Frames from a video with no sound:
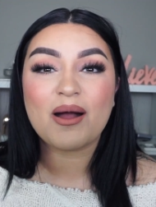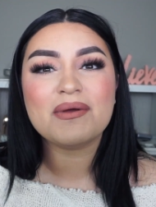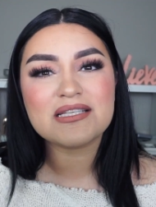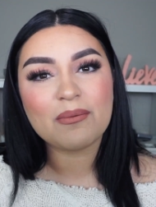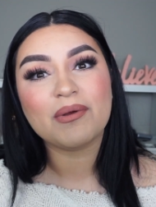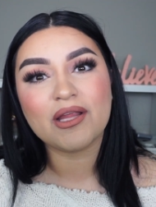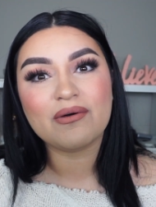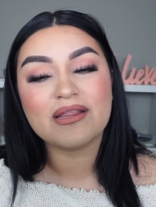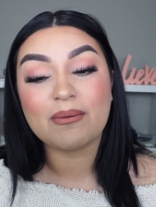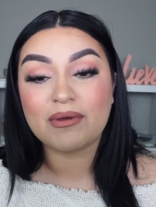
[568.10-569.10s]
Comment down
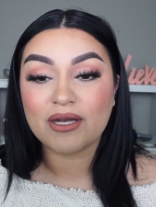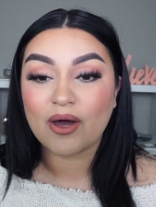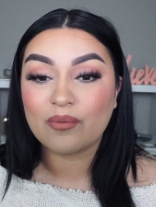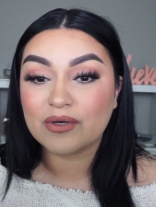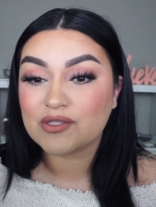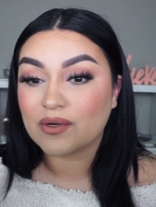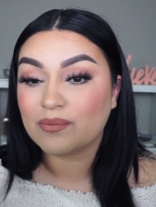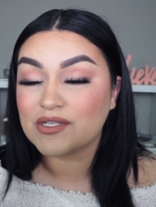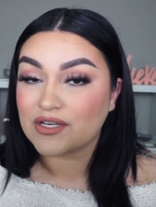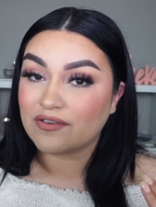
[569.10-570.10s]
below and let me know which
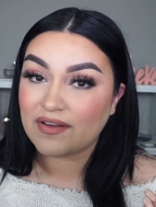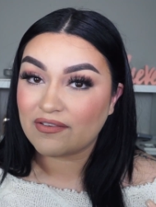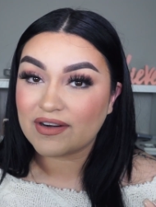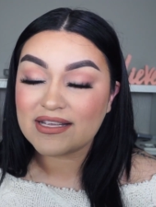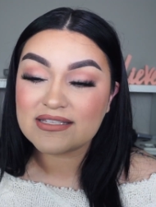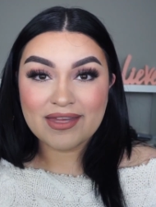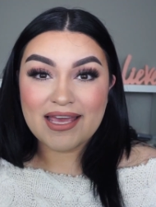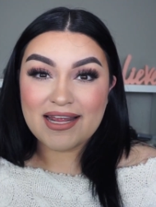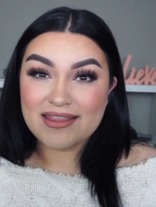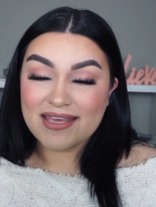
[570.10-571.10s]
one was your favorite.
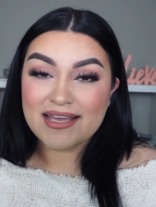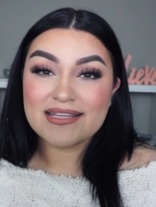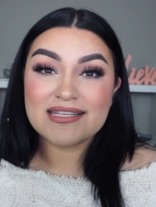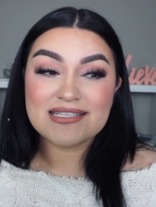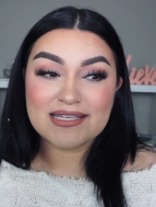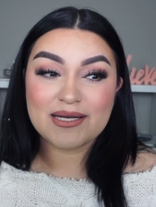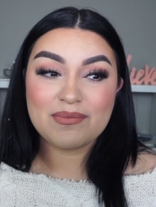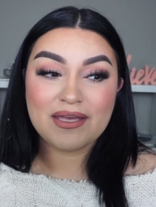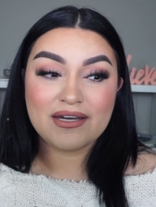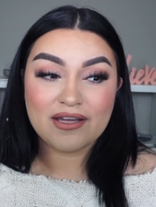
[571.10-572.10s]
And I think this is gonna
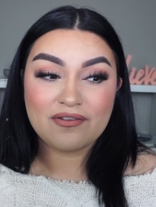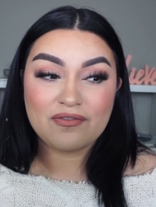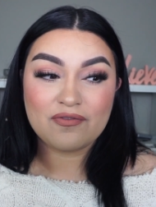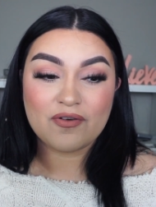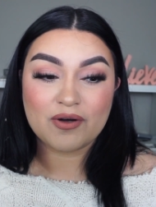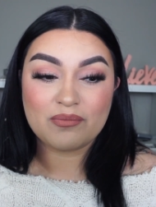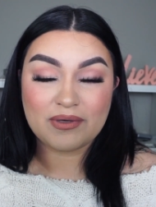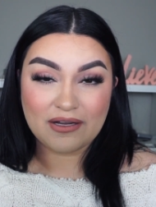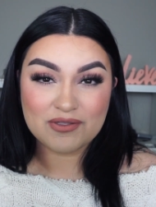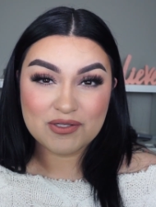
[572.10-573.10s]
be enough for
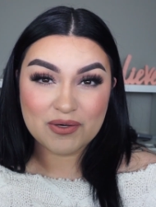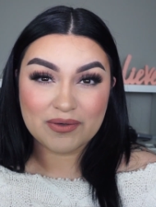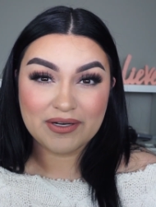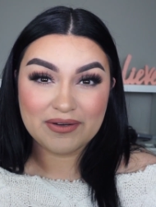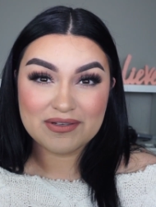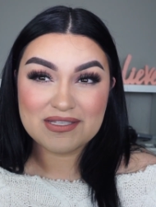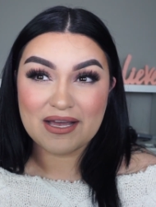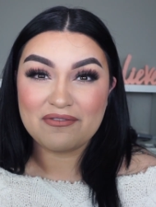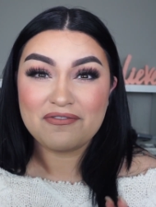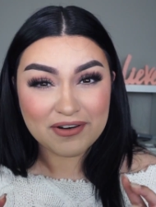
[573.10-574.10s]
brow tutorials
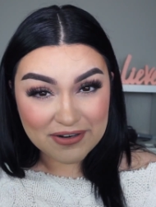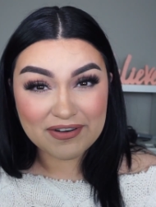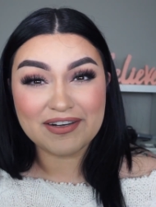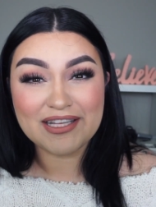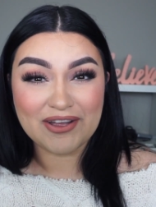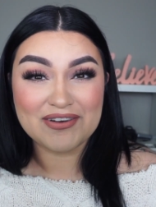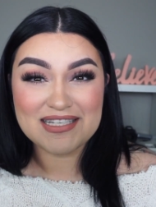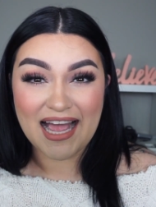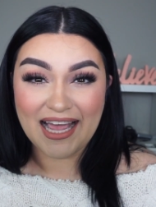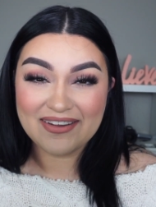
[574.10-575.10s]
for a very long
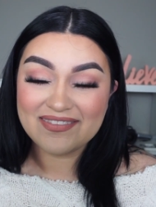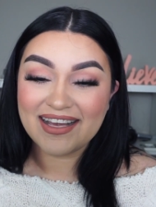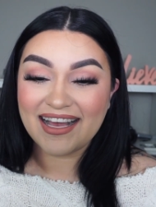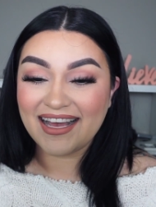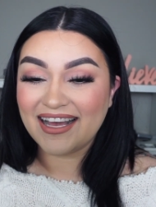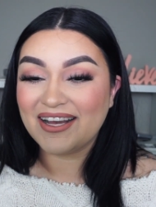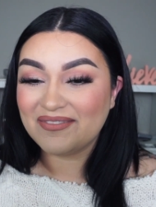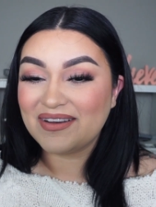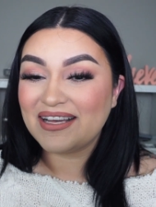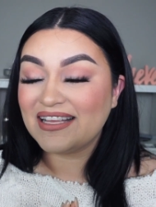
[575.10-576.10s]
time,
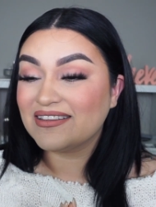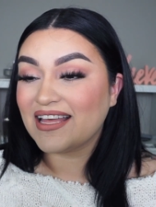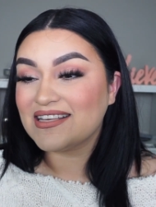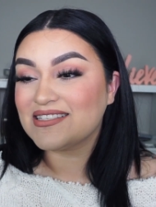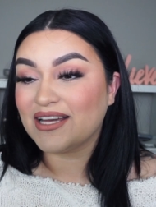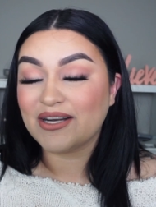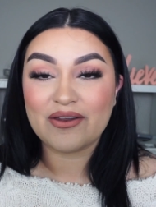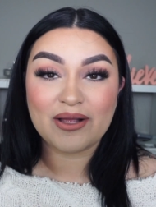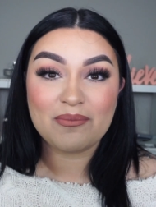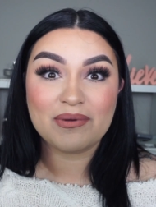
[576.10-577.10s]
unless
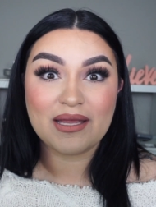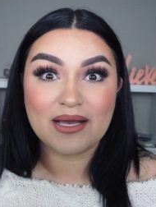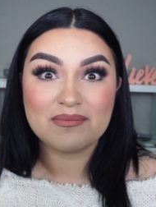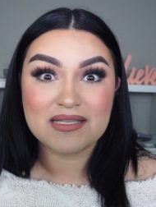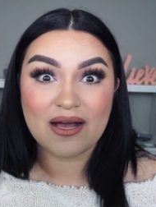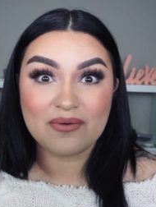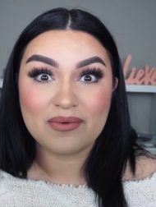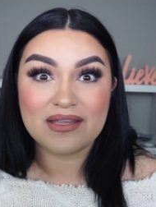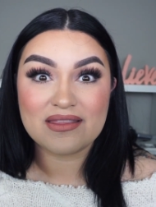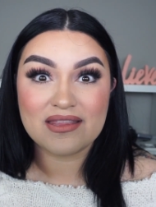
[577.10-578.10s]
another company comes out
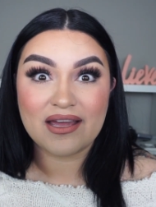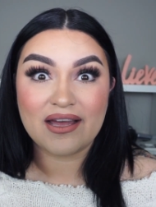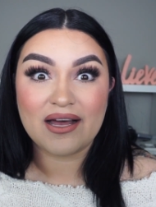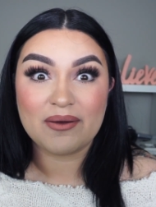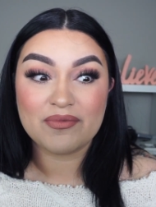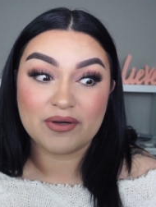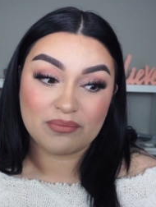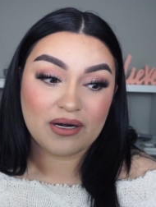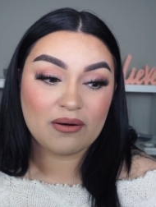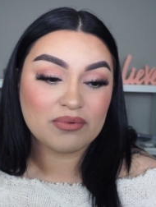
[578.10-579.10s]
with their
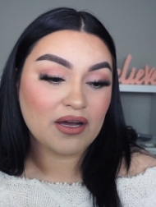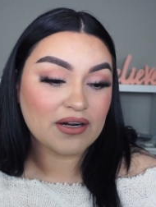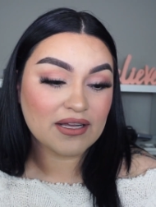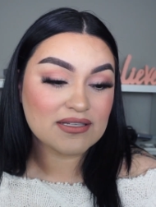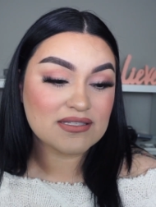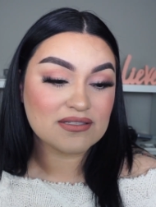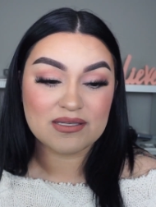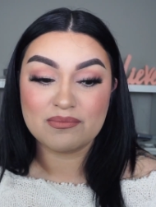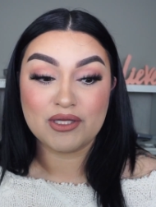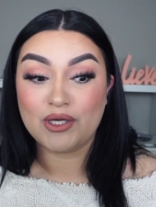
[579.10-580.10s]
brow products,
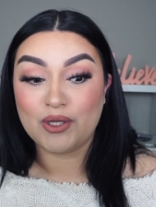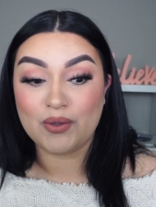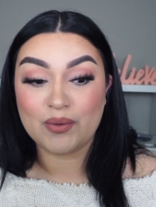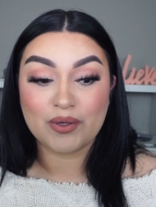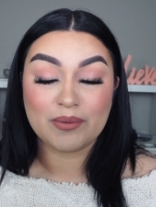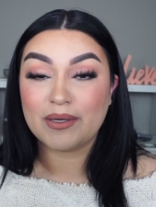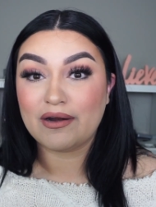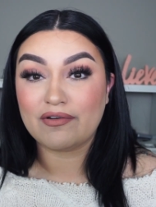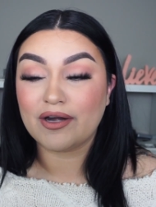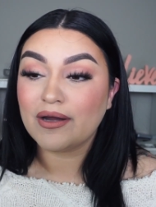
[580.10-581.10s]
something new or
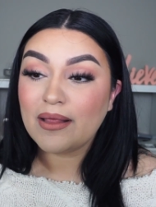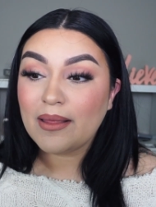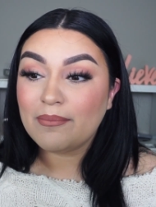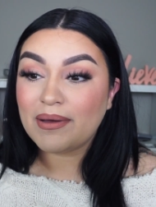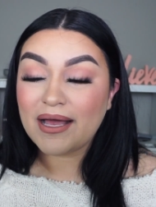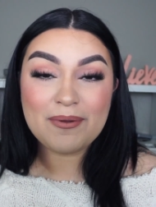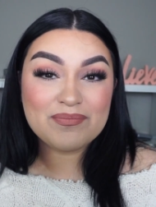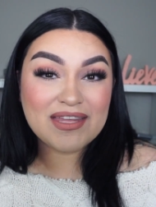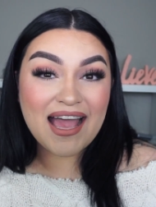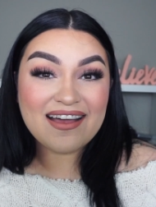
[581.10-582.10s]
whatever.
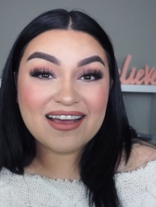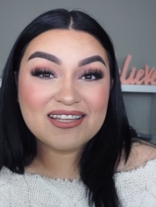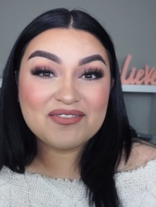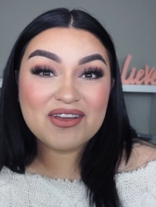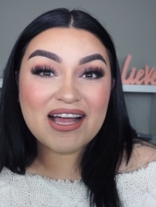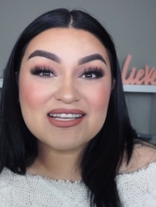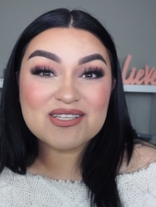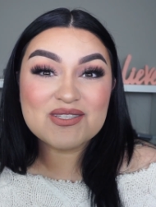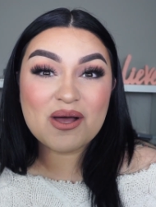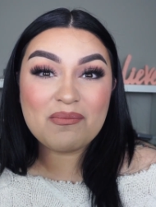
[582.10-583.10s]
But yeah, I love you
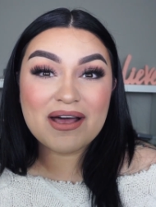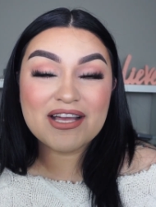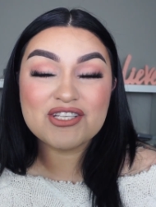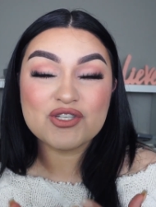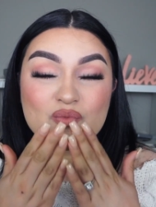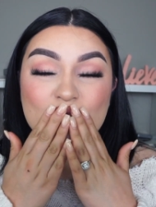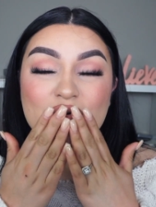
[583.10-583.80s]
guys so much.